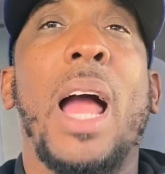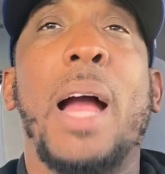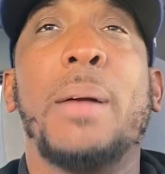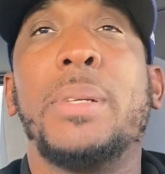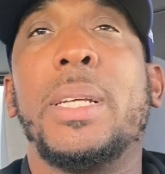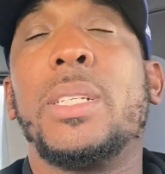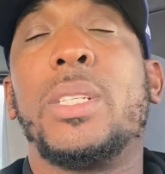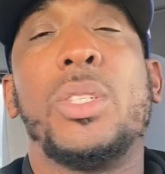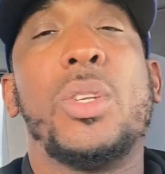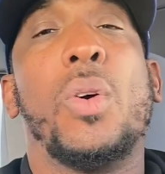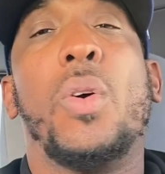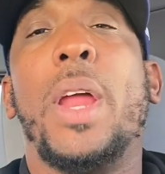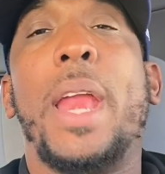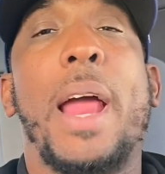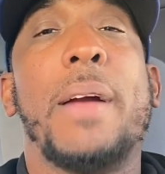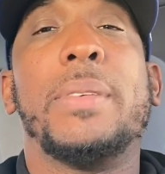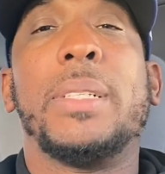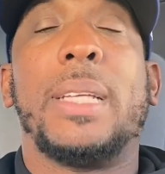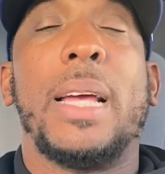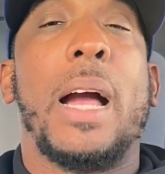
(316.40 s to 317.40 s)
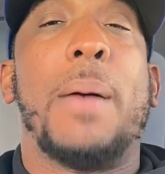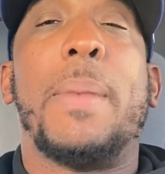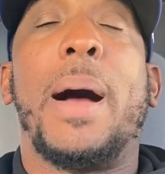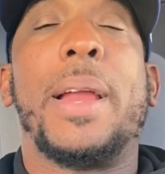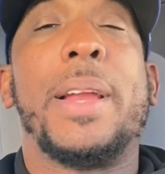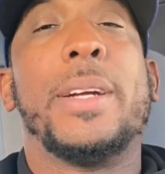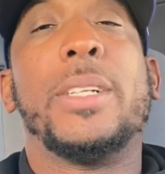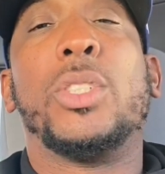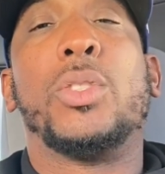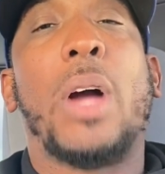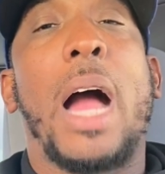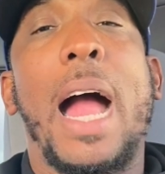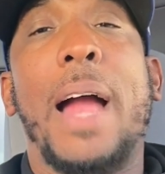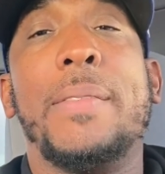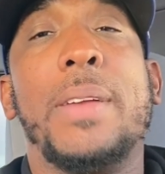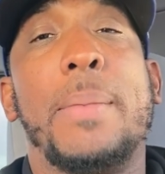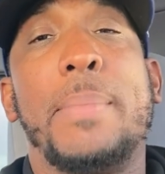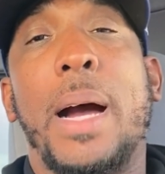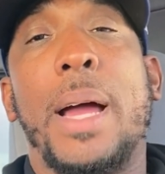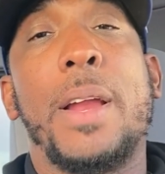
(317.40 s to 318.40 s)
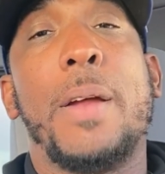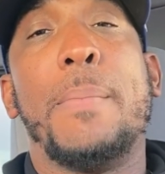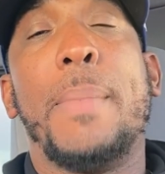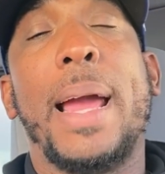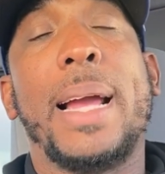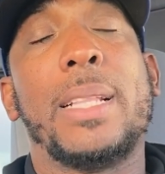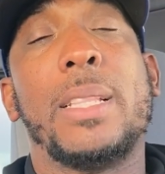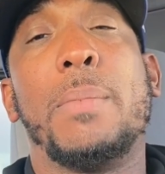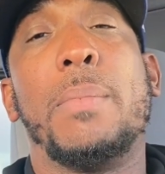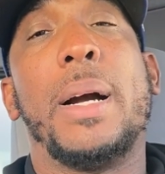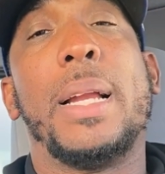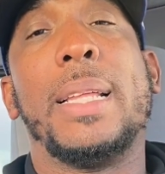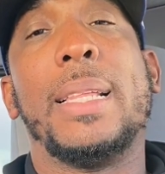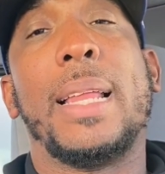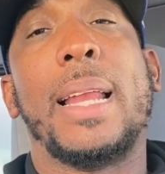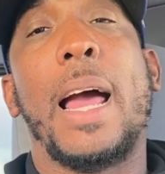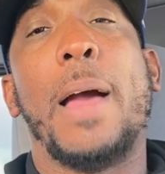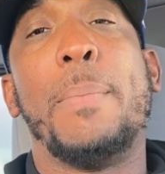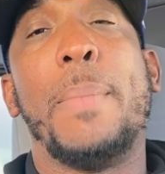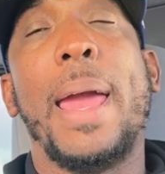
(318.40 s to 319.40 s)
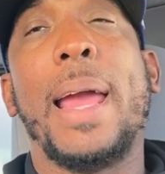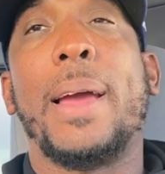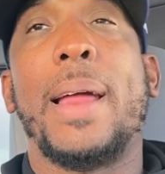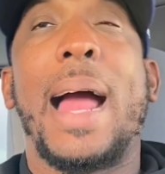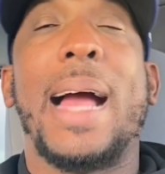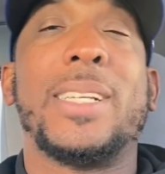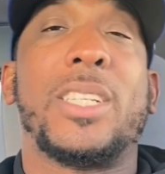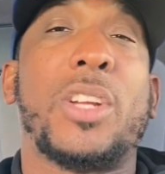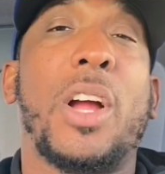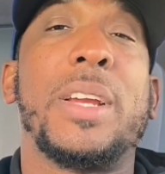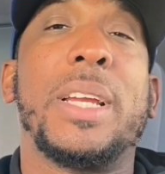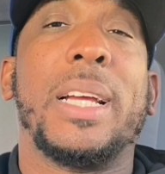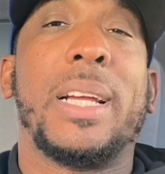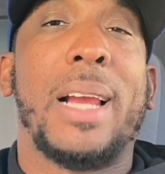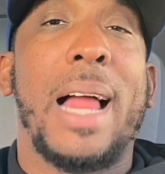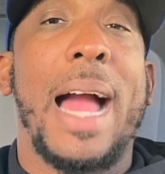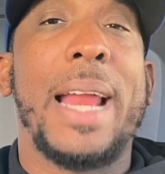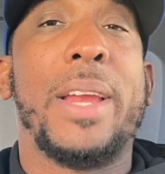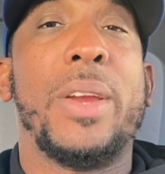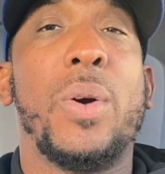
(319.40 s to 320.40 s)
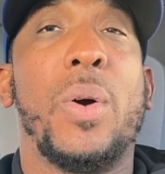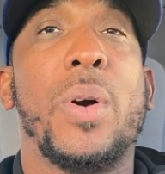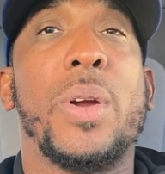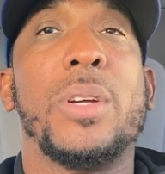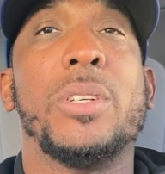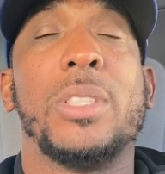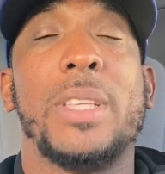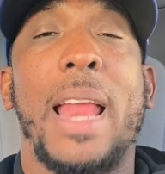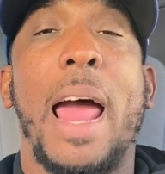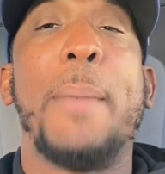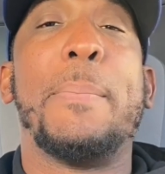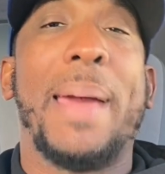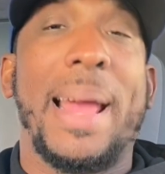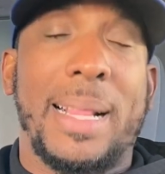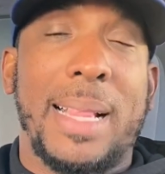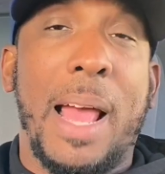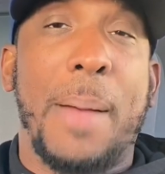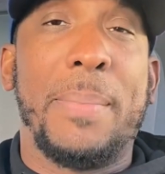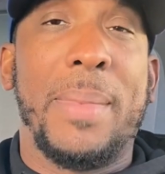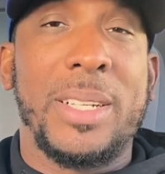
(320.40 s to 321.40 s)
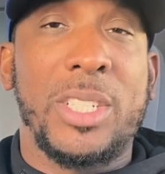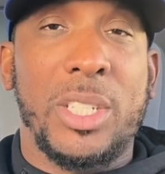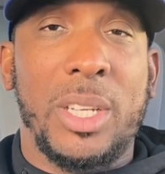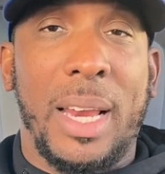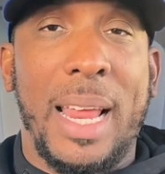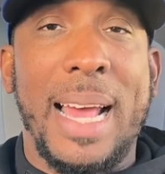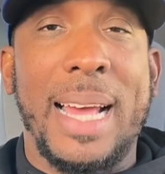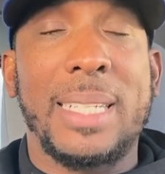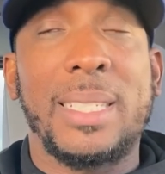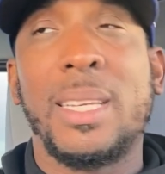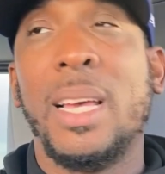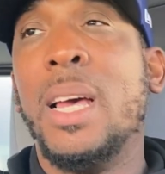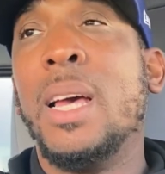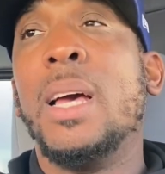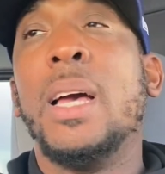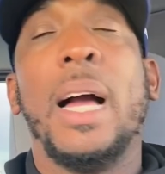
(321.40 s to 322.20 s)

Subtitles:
just doing everything. I'm out here driving. I'm out here making the money that I make. And I start declining orders, then I make that much less.